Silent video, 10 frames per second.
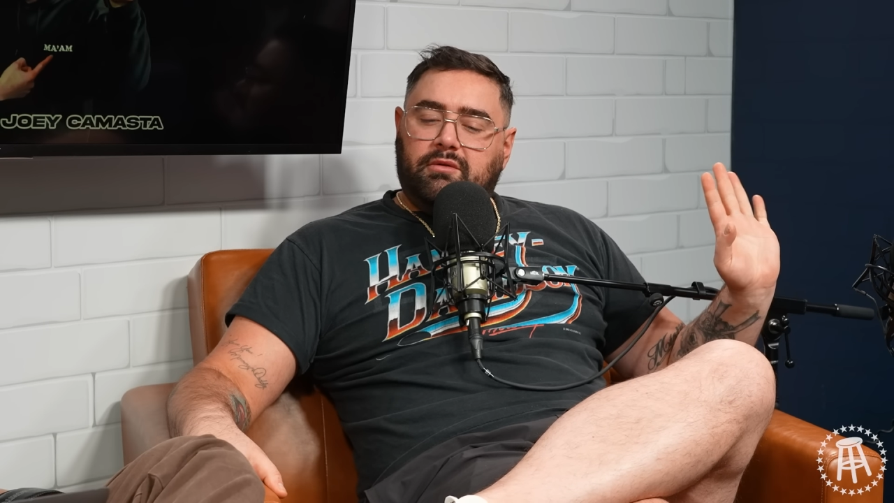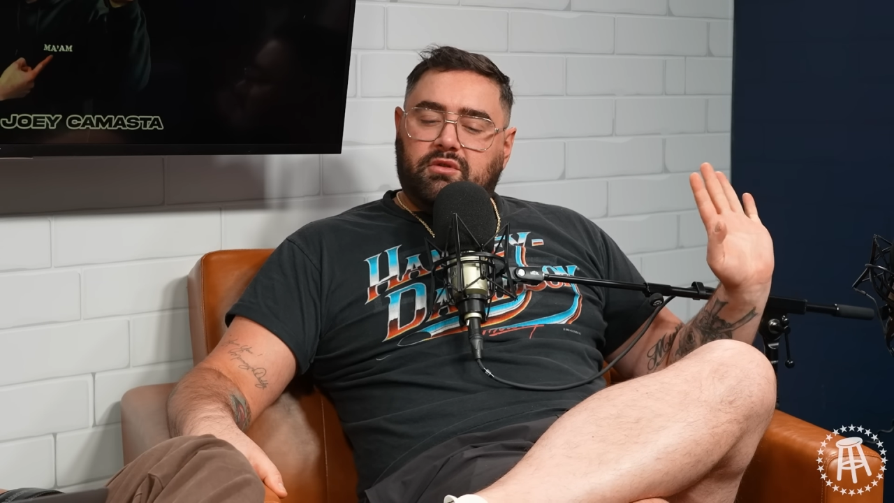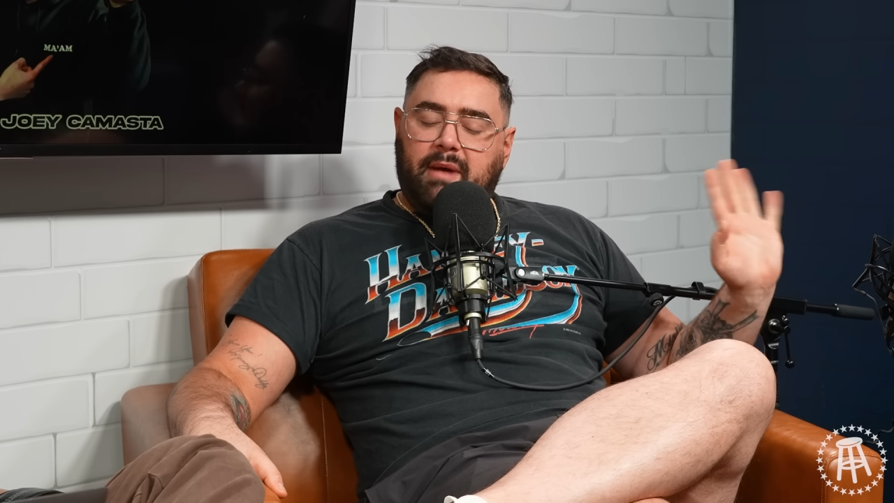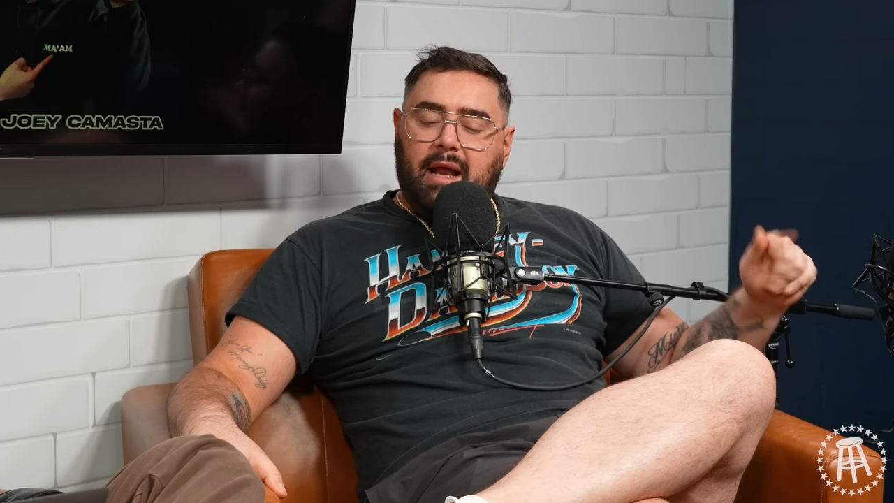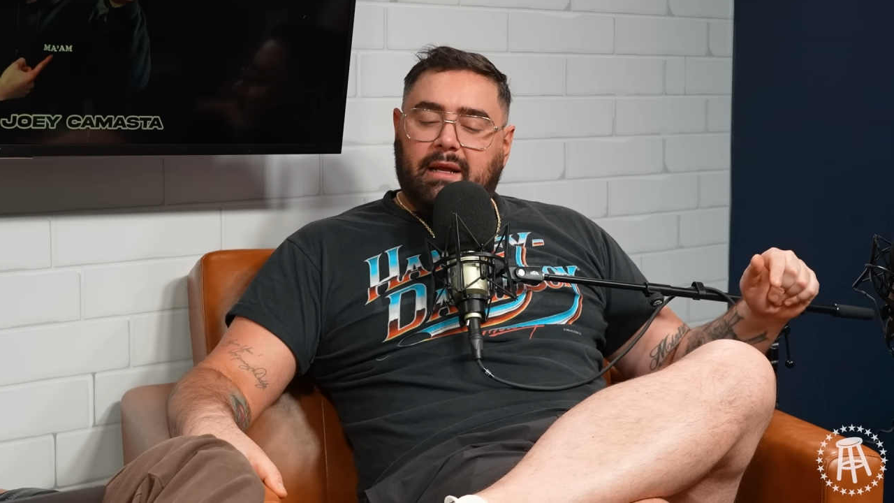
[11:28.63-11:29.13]

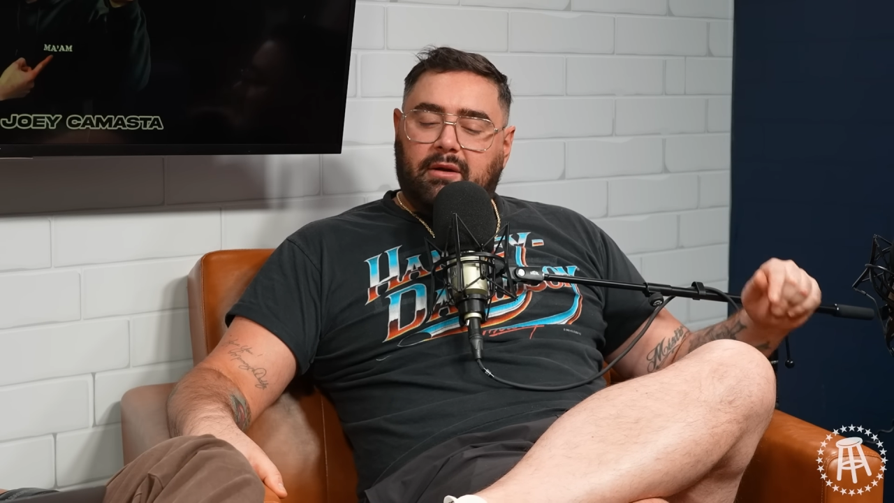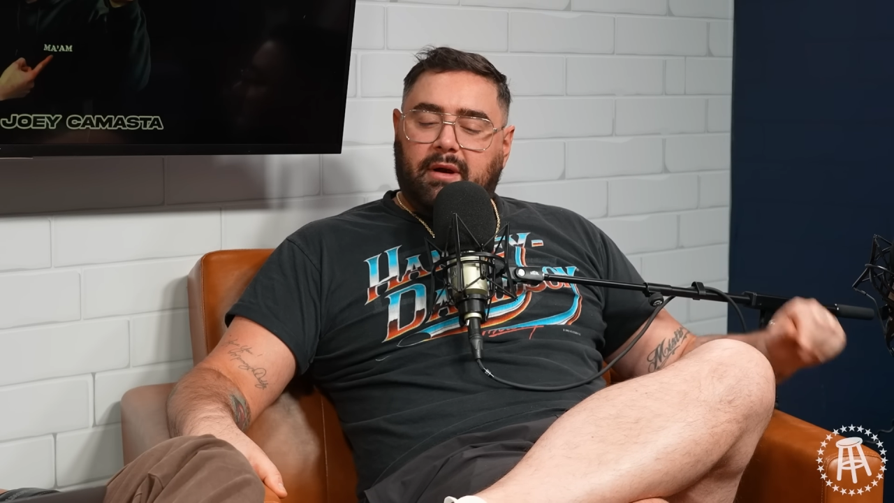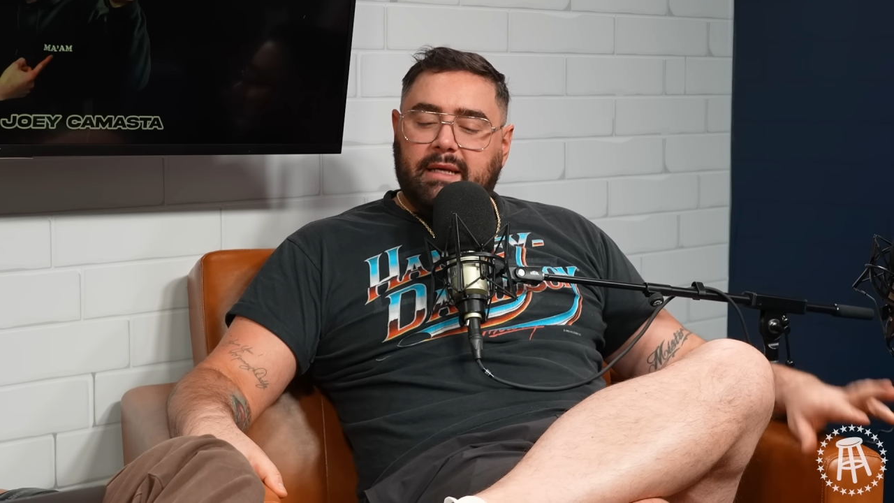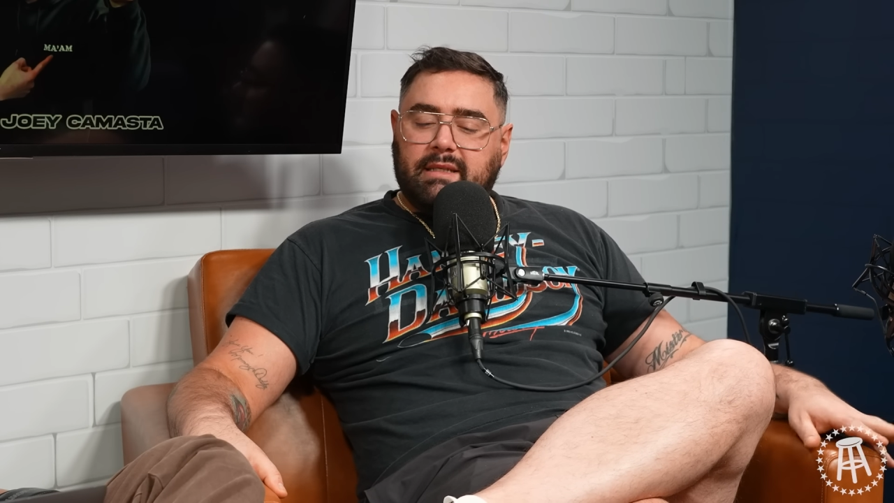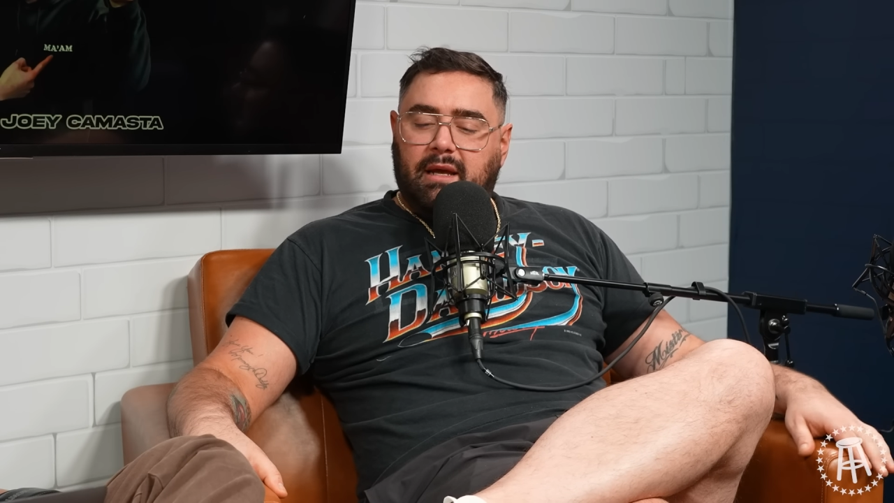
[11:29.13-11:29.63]
dramatic and
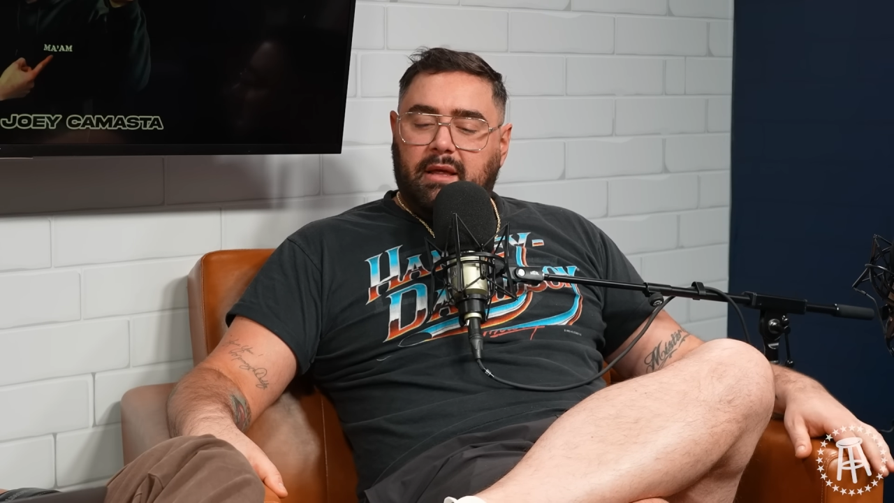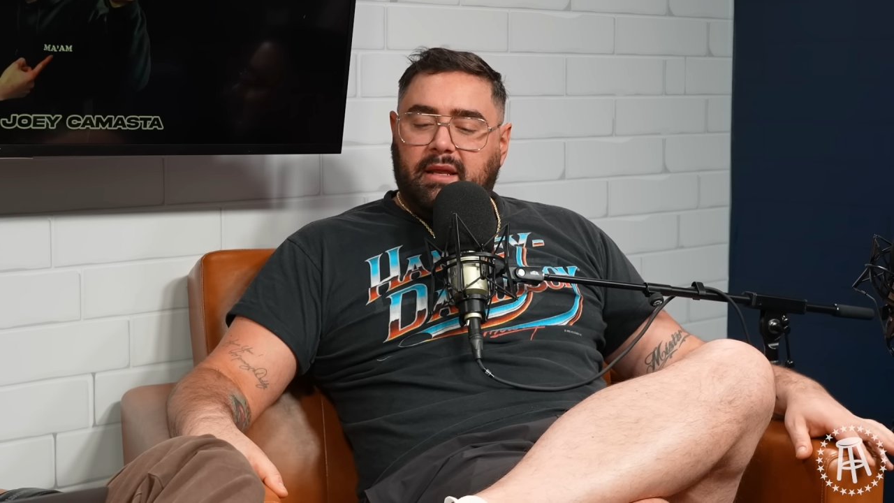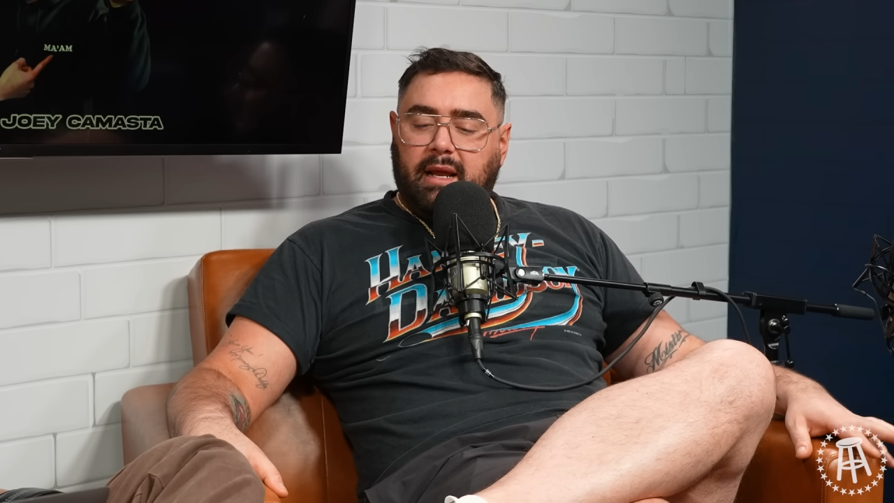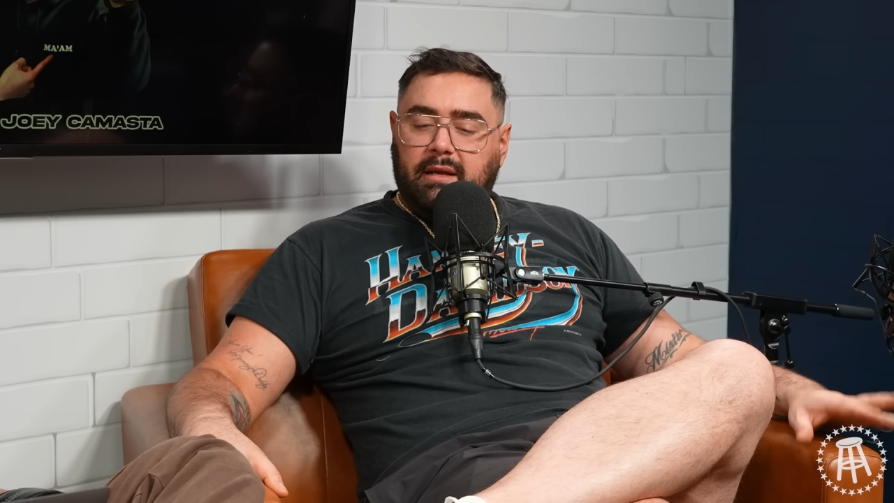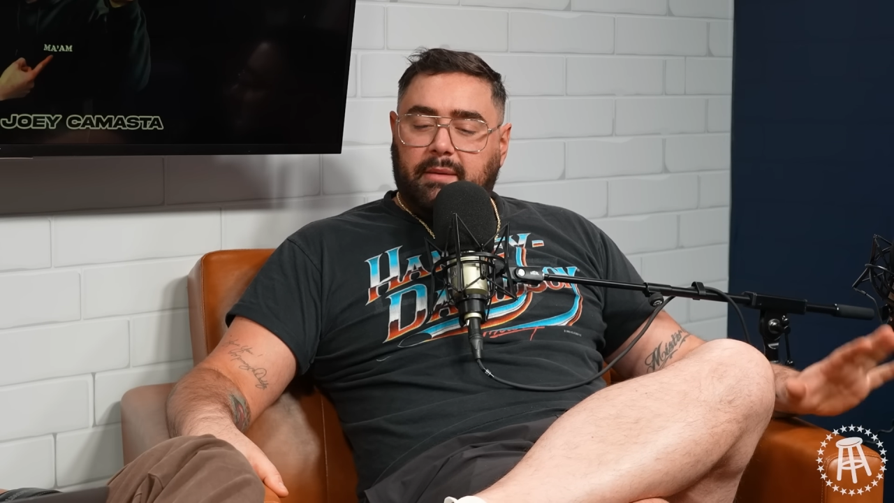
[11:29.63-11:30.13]
crazy, and
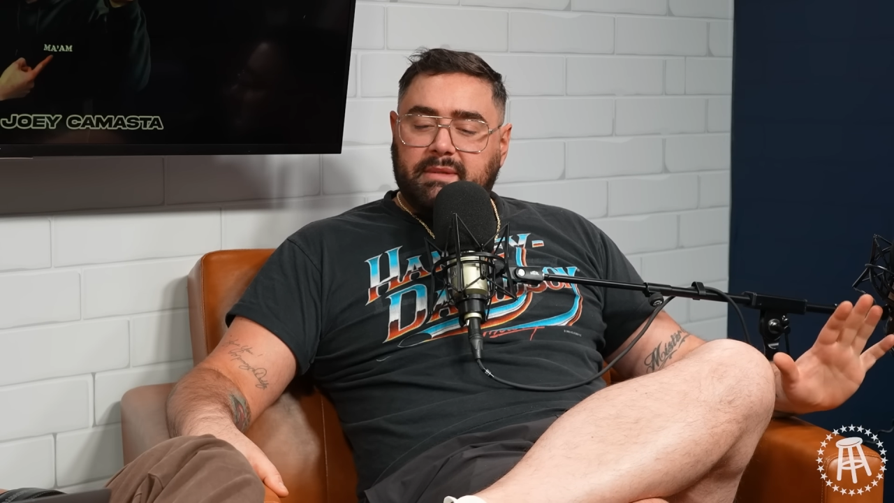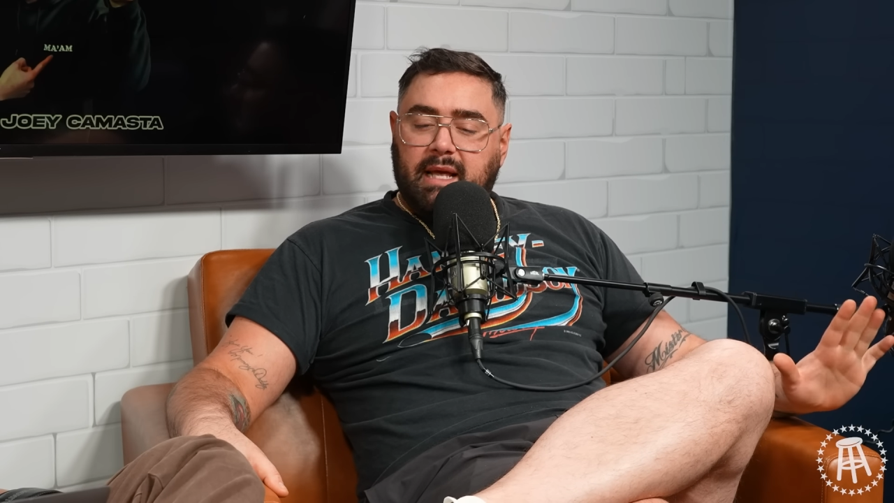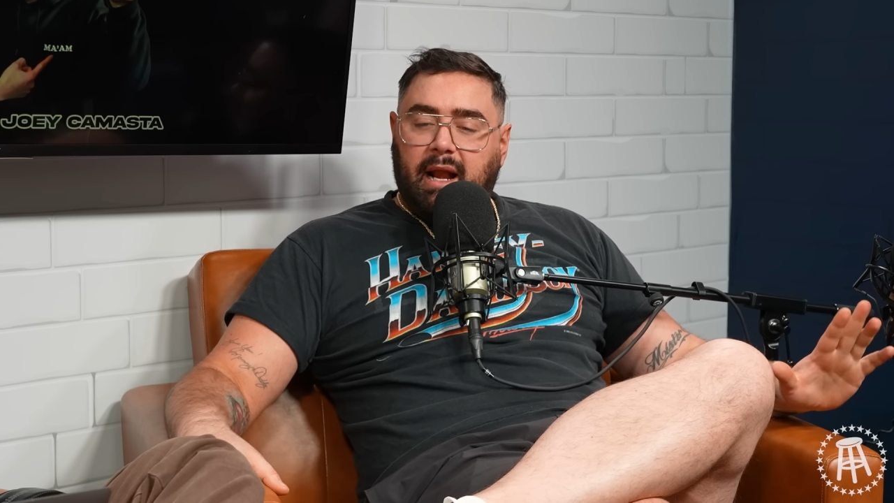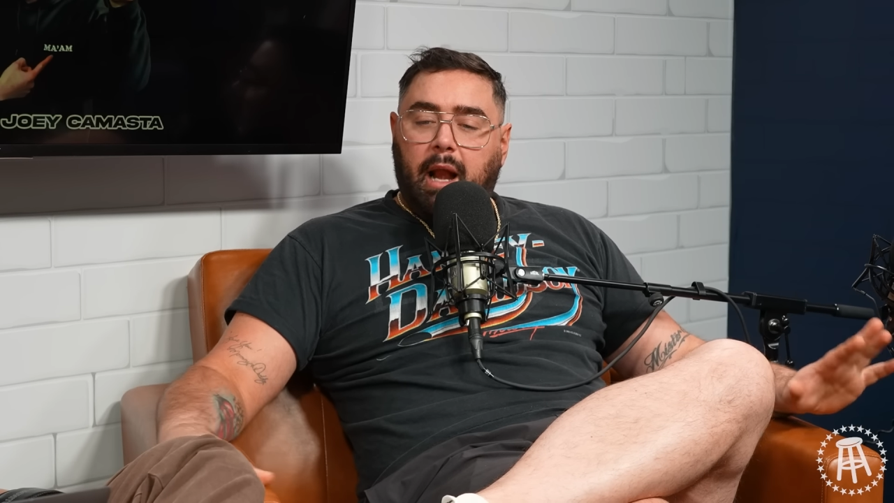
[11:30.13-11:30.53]
then get upset.